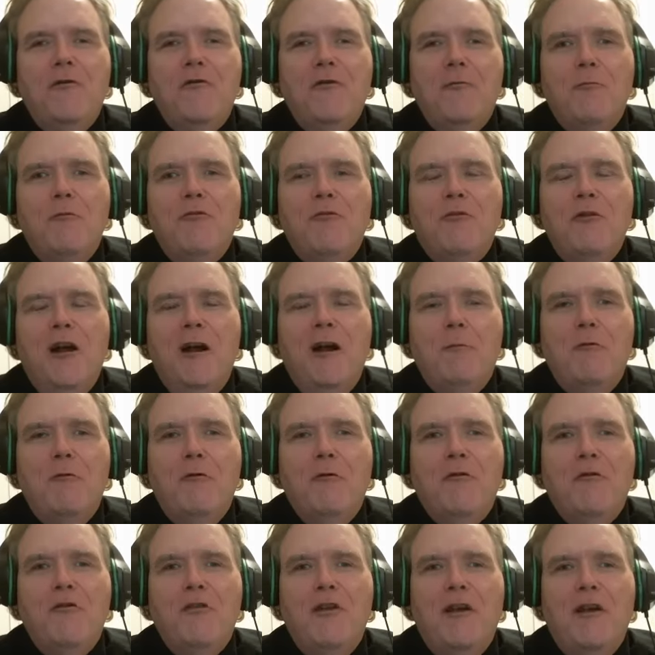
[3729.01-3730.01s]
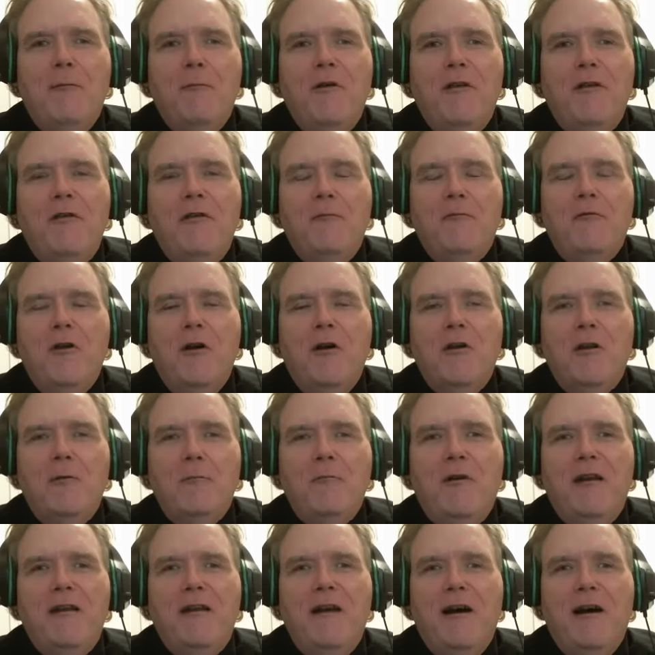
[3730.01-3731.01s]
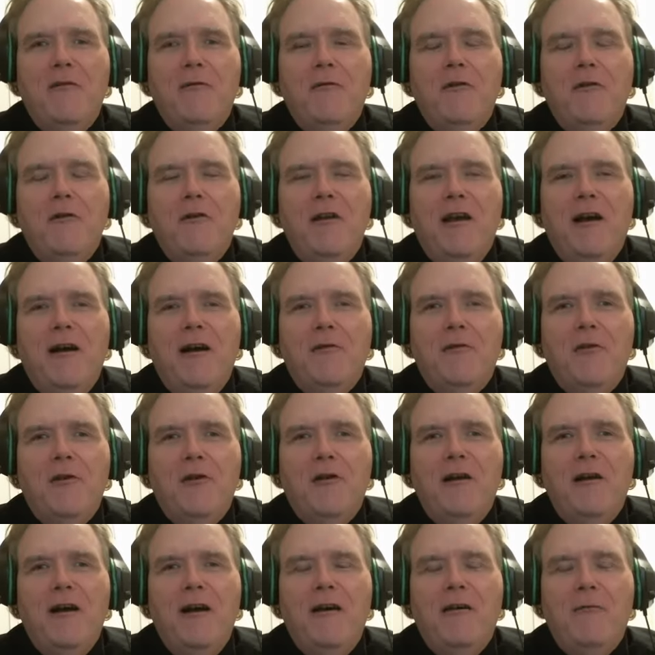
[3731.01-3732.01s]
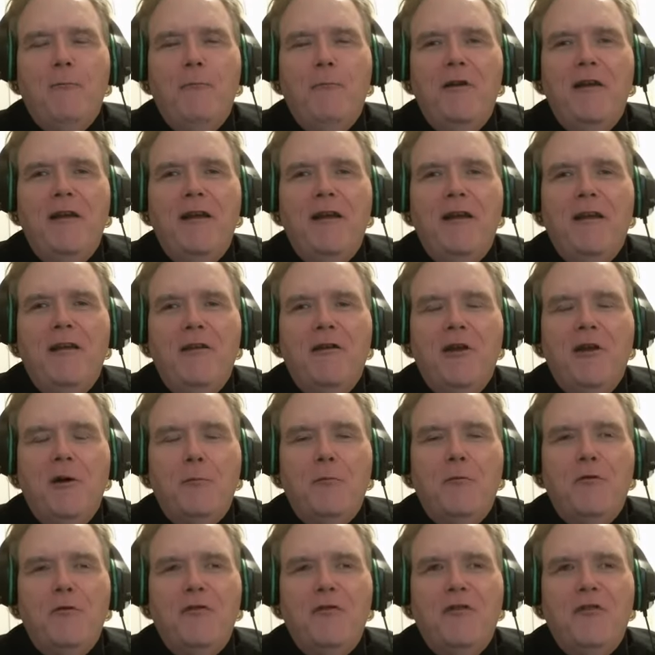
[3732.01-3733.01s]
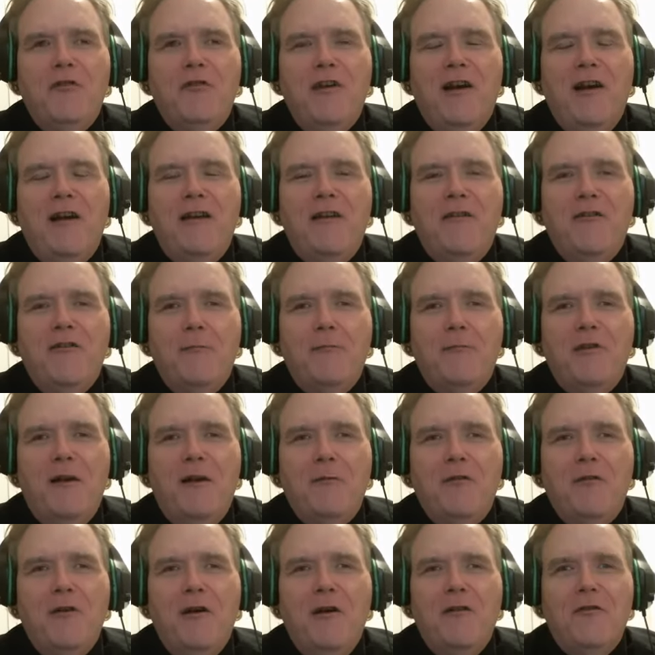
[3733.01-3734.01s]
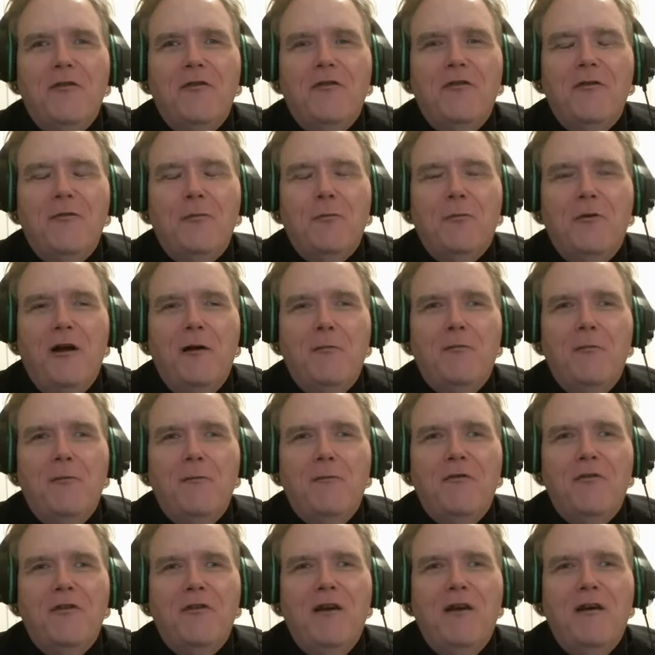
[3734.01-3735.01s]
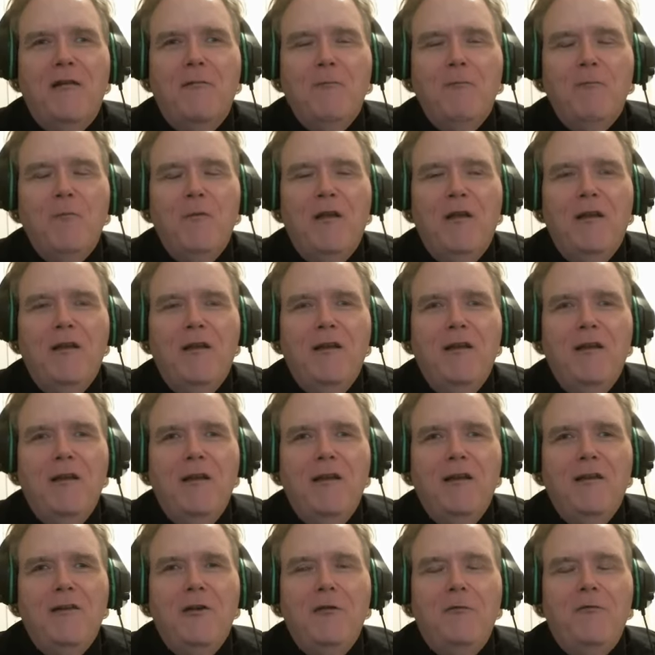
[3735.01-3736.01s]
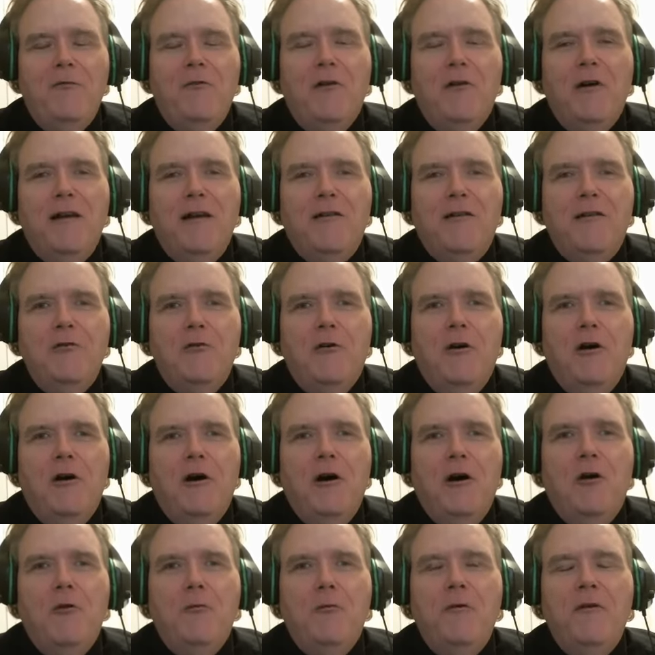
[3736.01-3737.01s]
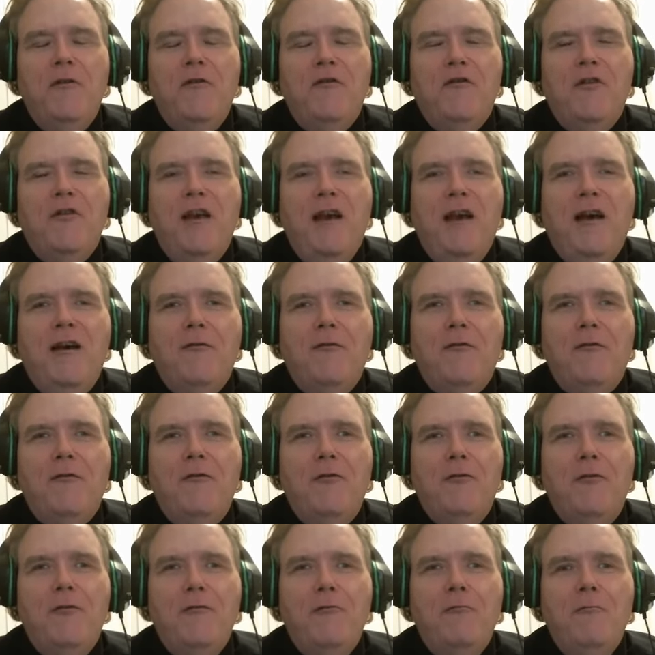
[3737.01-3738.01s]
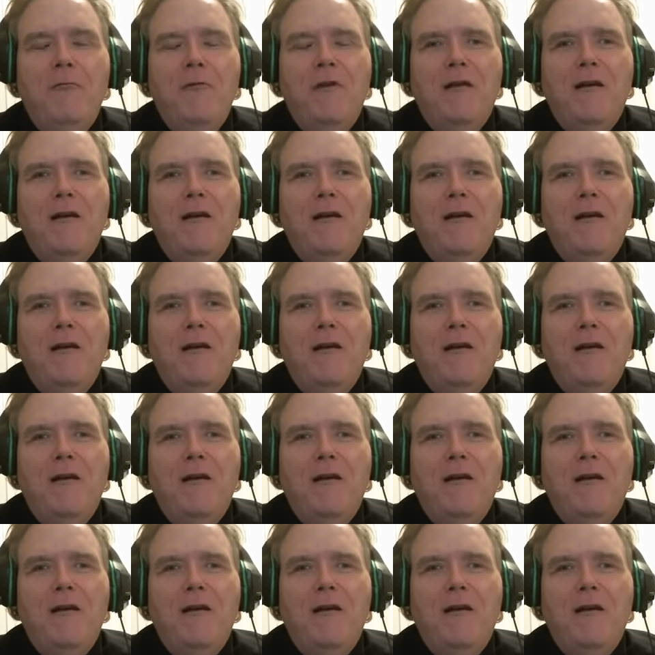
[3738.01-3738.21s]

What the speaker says: subscribers? I mean, you've talked about how being in a numbers society sometimes causes us problems. Do you feel like you always have to